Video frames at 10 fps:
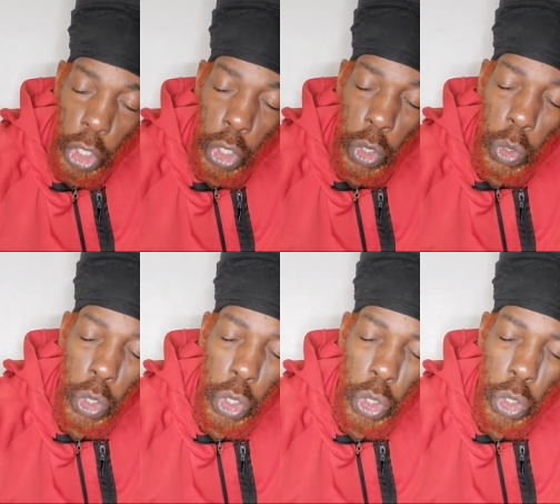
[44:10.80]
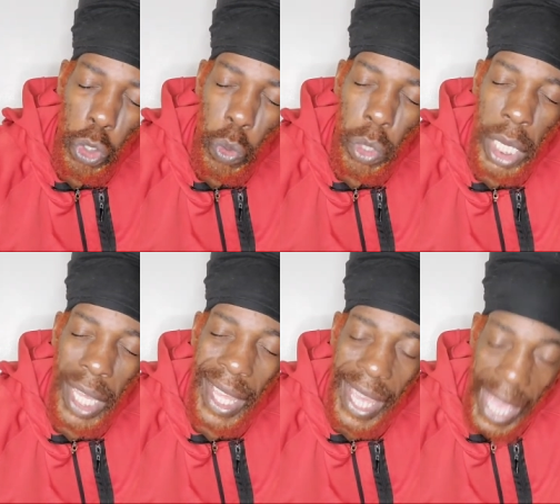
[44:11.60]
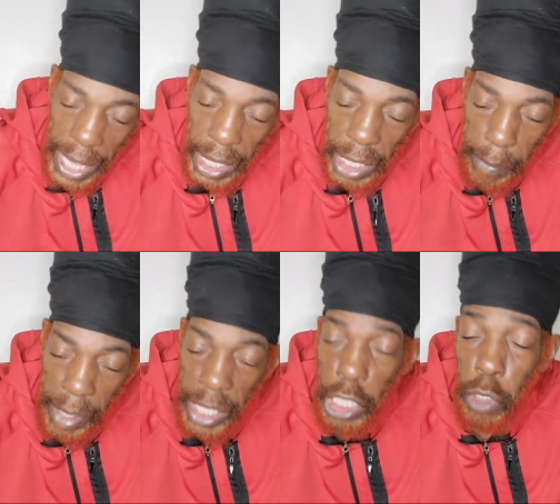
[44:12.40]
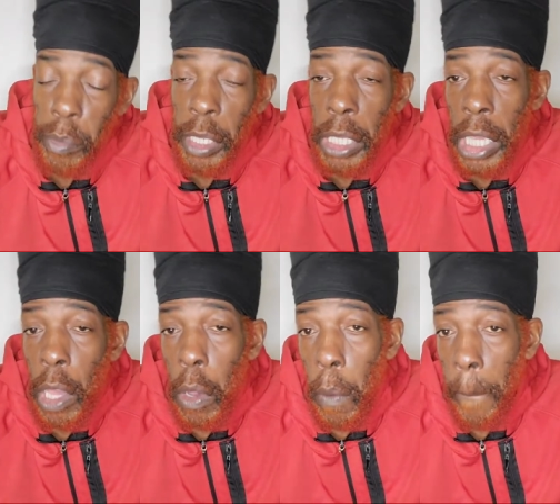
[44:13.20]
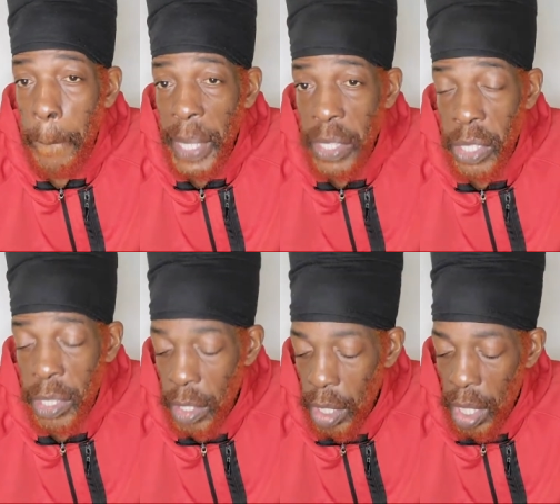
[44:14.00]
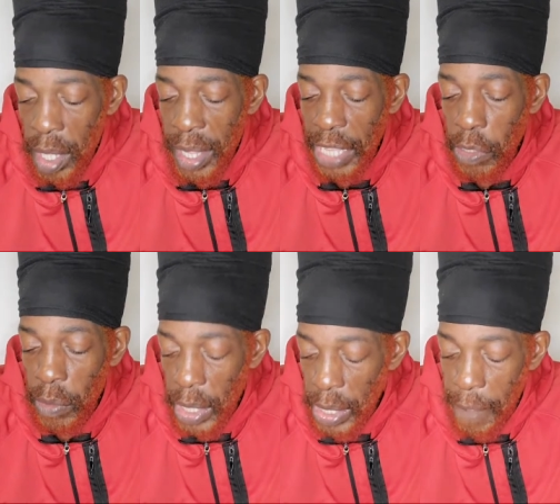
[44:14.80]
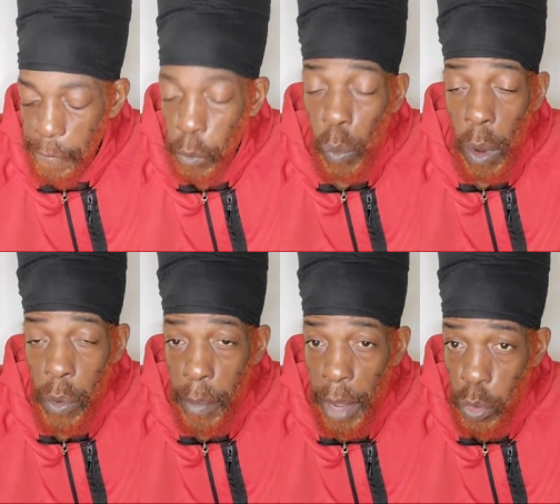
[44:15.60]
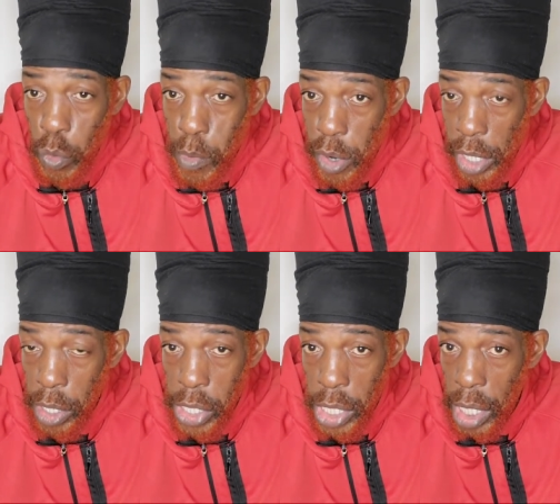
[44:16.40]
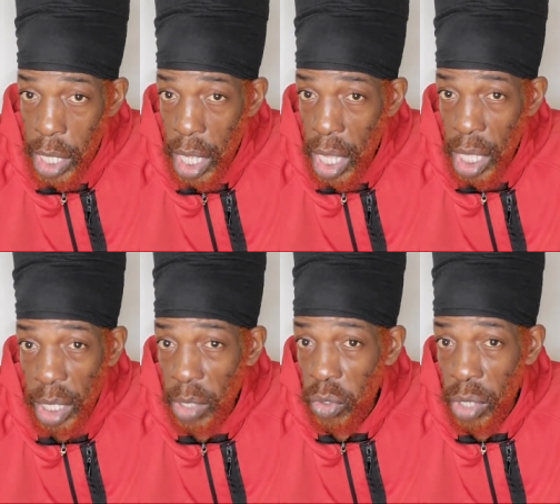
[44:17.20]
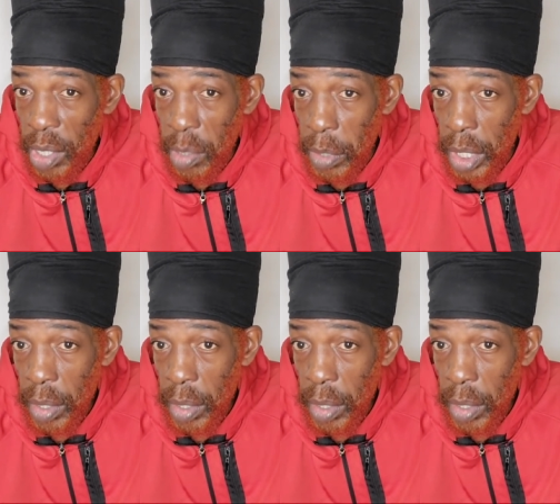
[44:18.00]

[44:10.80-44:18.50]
you hear the command and you be obedient, that you doesn't have to worry about repercussion. Because trust me,